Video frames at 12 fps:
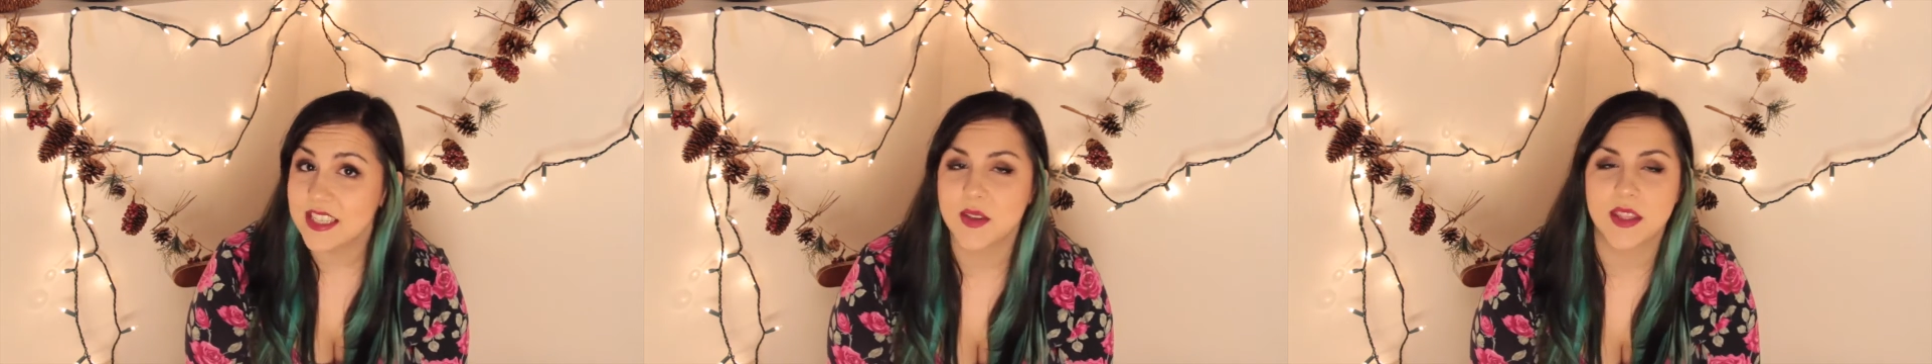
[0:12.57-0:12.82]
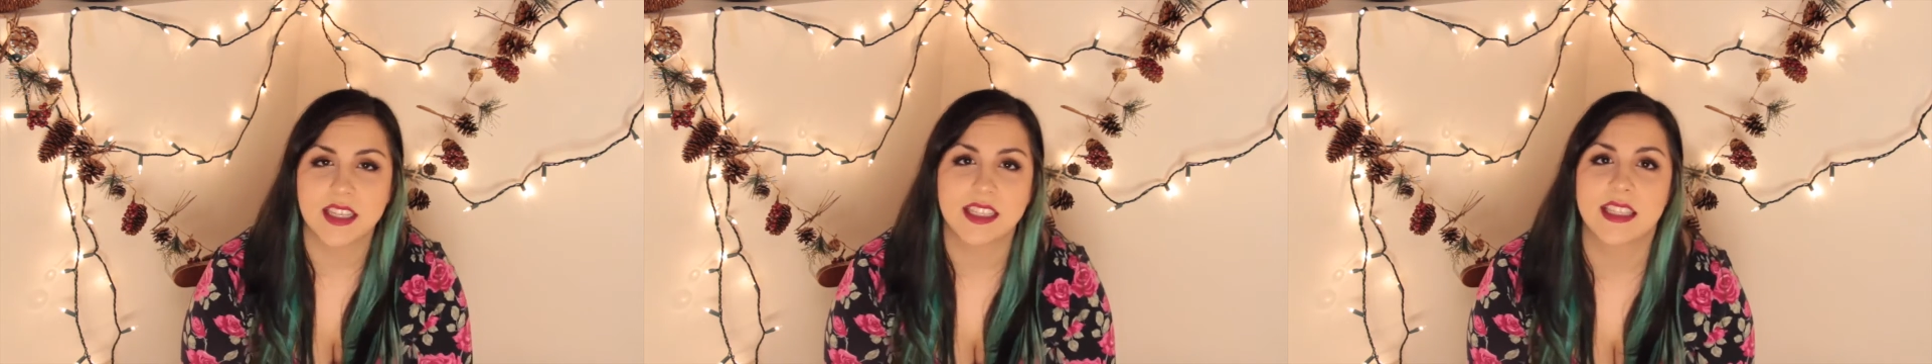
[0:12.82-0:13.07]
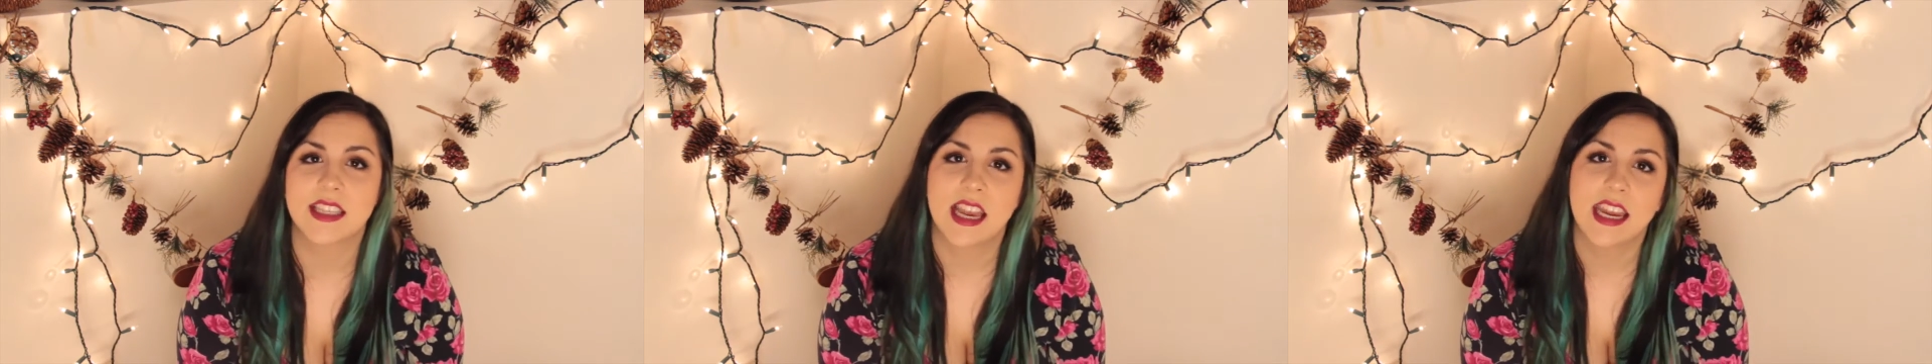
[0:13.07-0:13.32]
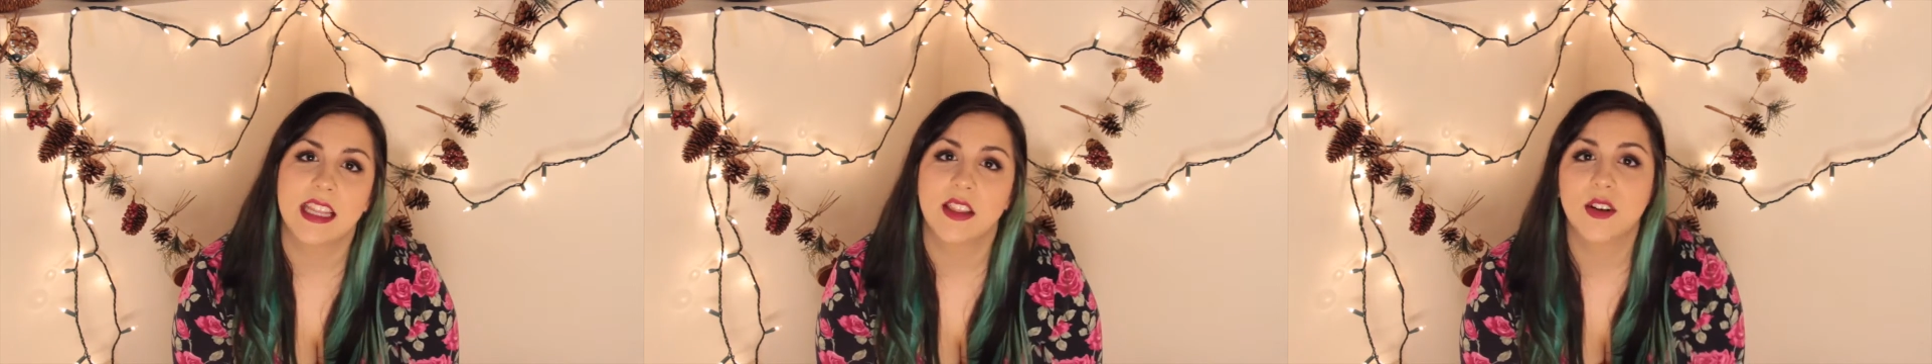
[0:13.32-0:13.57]
So this is
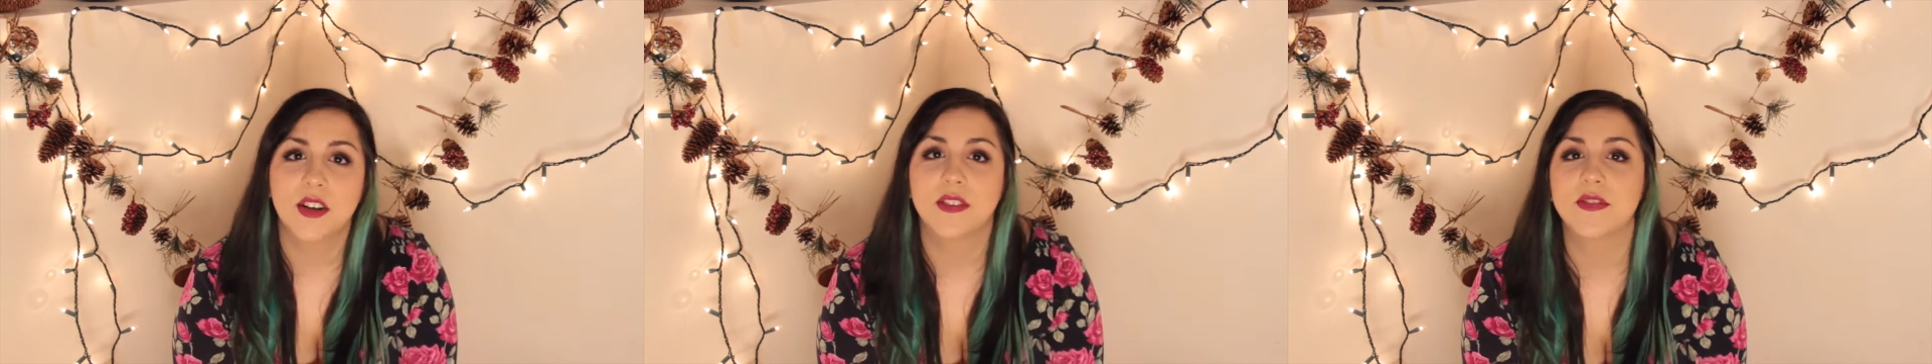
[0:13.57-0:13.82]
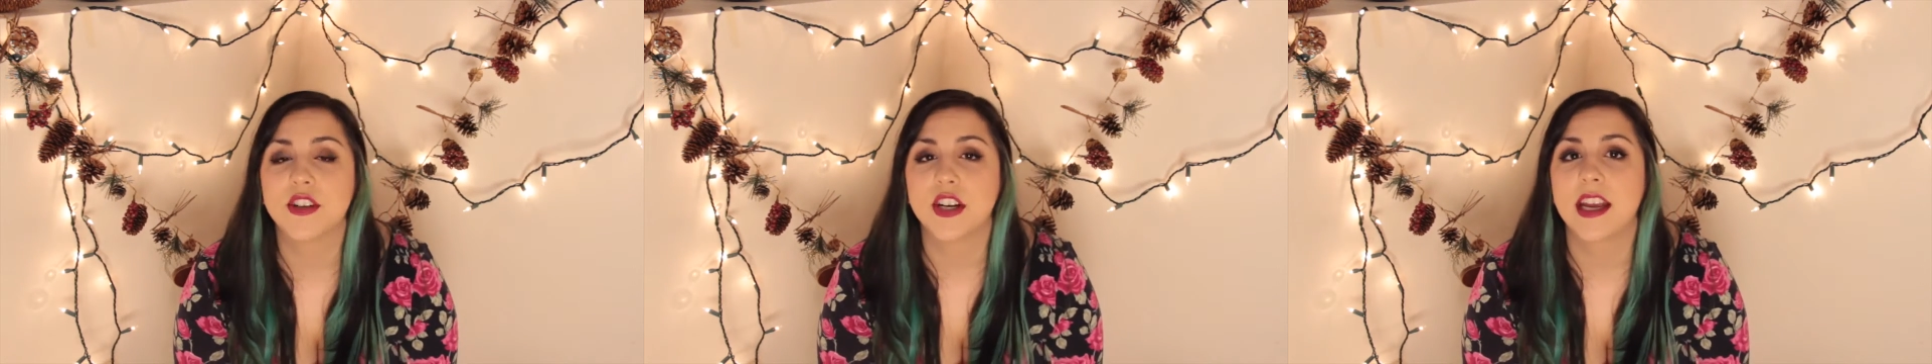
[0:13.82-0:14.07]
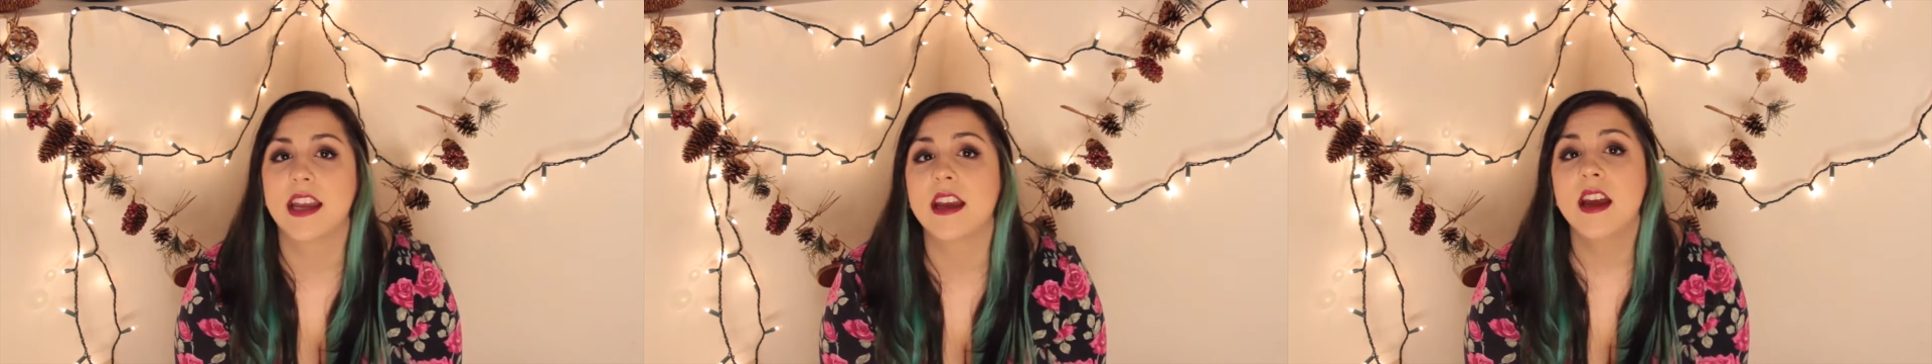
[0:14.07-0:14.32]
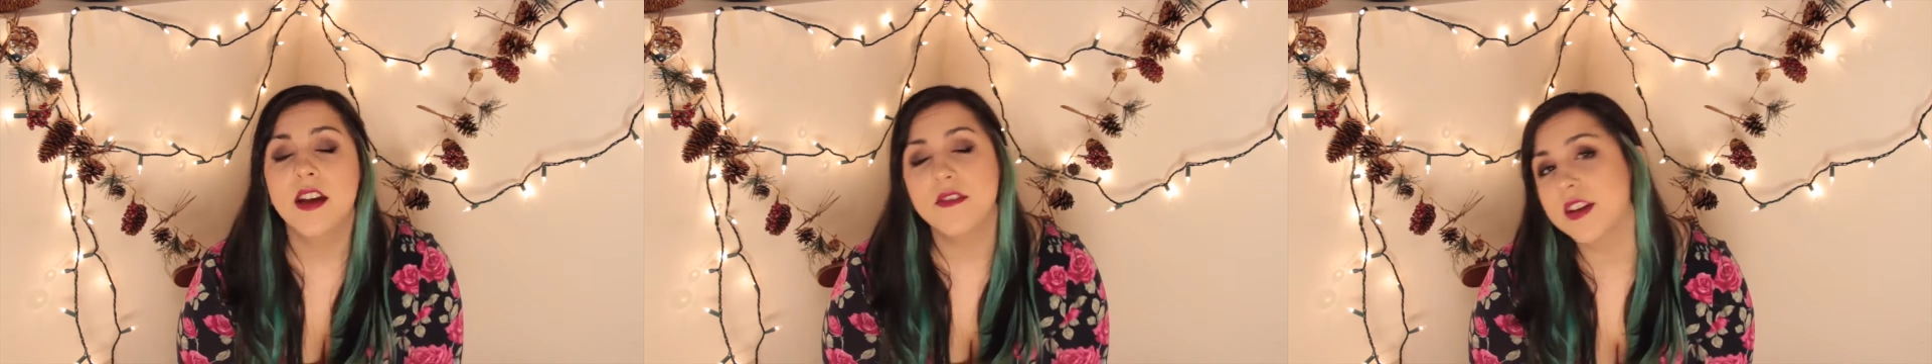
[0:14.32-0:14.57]
a look for a
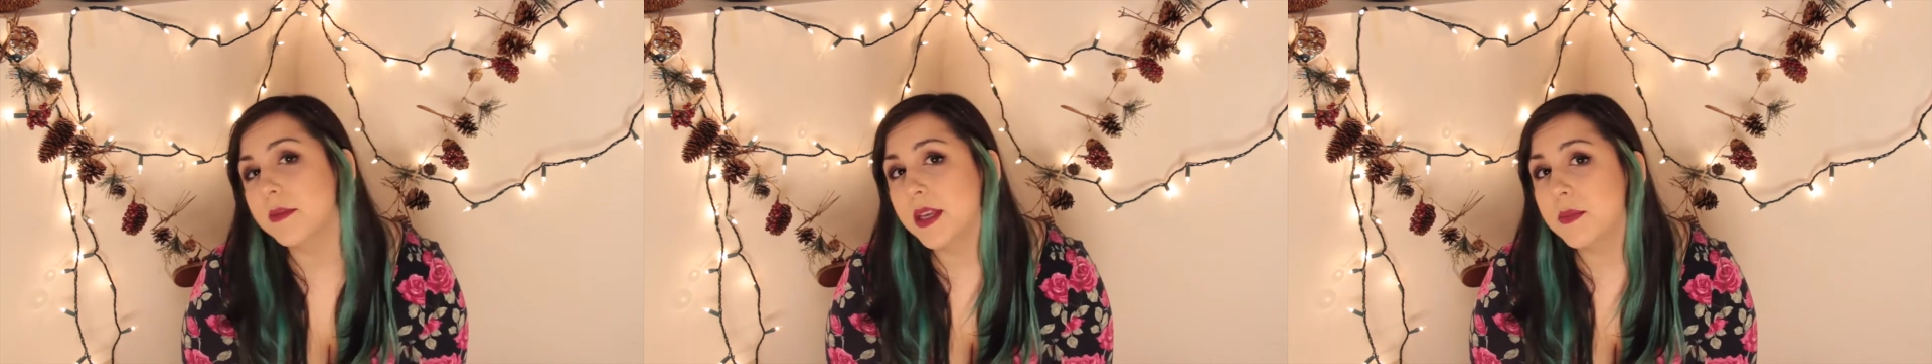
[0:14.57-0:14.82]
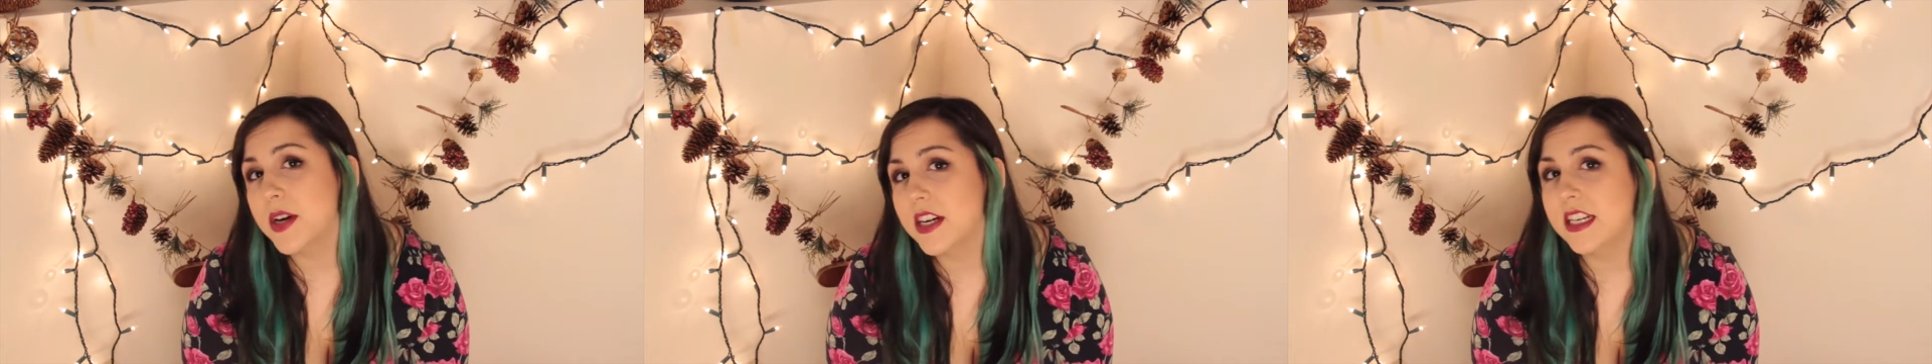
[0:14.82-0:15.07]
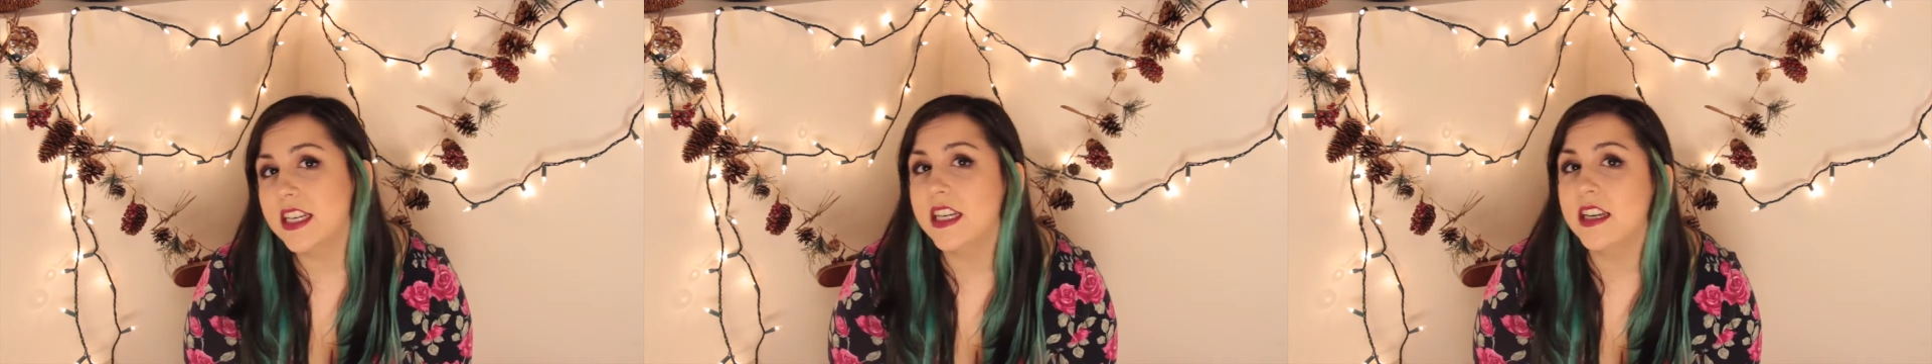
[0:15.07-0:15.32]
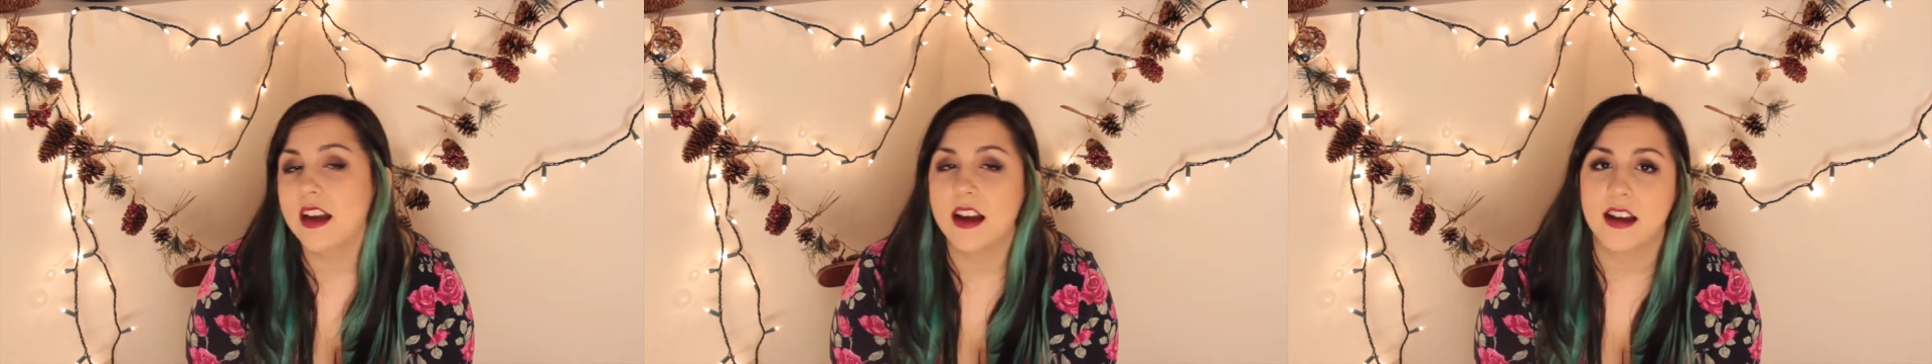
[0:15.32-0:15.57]
family
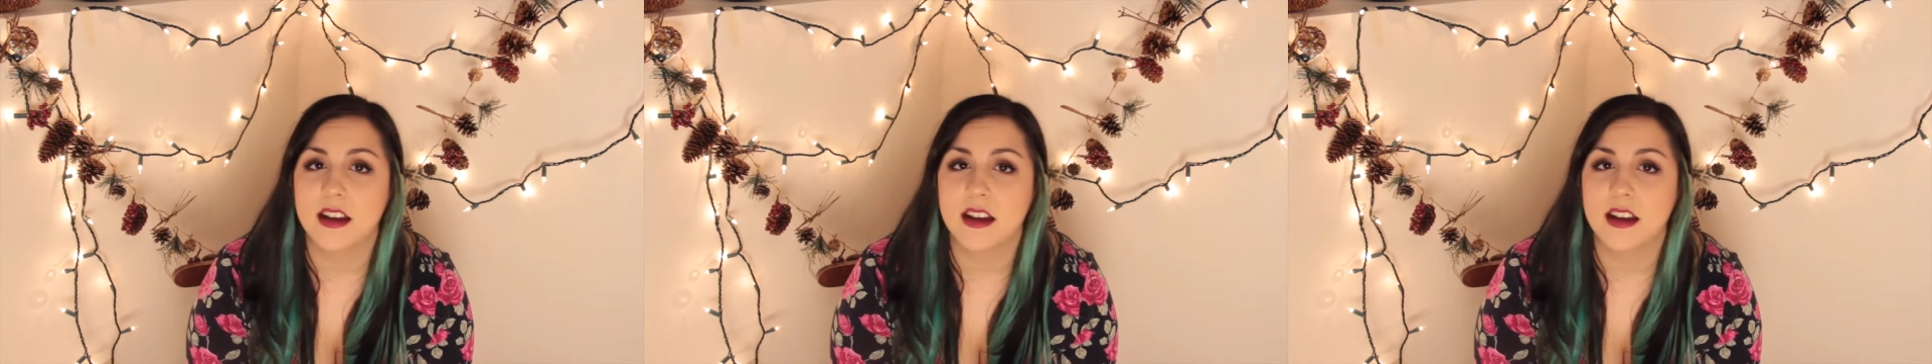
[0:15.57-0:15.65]
party